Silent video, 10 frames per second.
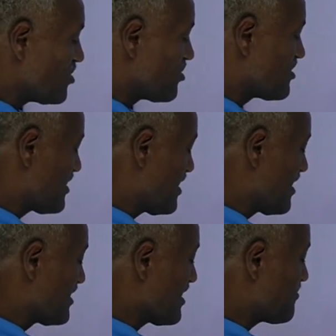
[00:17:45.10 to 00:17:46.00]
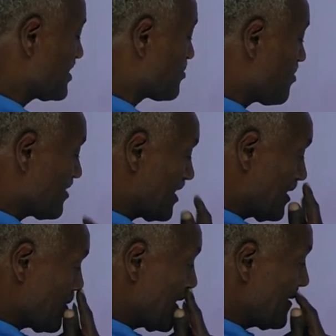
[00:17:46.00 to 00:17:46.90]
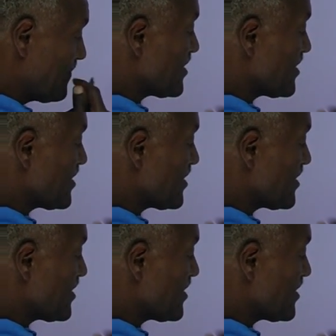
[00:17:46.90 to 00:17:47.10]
not that much common anyway.